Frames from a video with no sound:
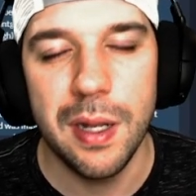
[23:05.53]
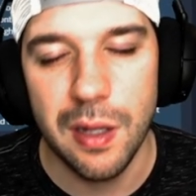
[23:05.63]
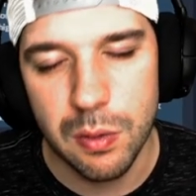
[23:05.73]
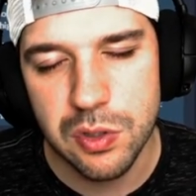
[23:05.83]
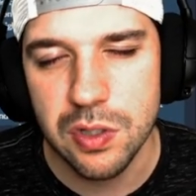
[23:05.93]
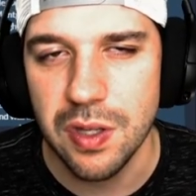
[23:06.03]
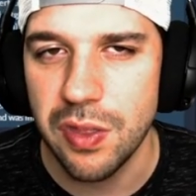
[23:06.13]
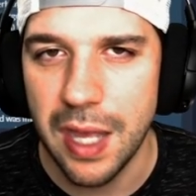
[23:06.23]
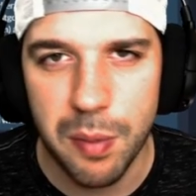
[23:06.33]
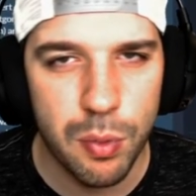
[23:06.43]
It was just a
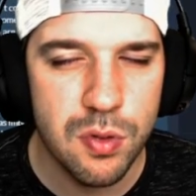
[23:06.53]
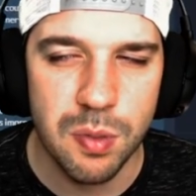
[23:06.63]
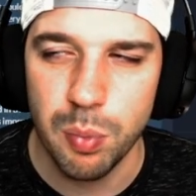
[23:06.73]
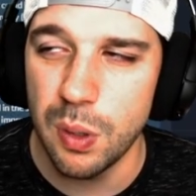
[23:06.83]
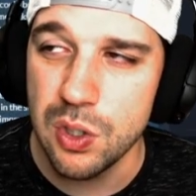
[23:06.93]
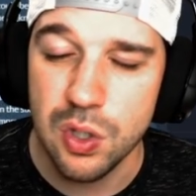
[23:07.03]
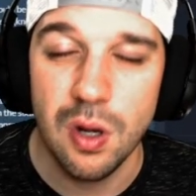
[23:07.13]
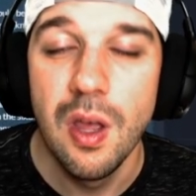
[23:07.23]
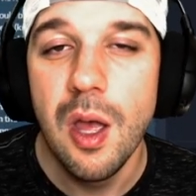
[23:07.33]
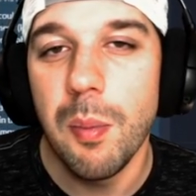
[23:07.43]
thigh bruise, I'm pretty sure,
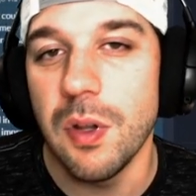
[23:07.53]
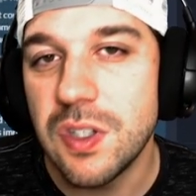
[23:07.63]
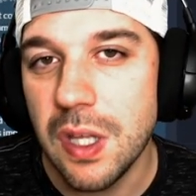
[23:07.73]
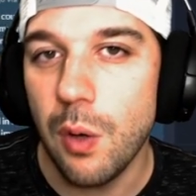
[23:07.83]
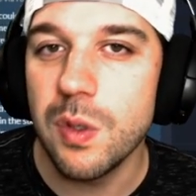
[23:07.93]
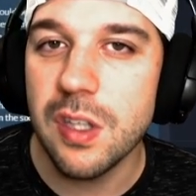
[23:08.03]
but still was a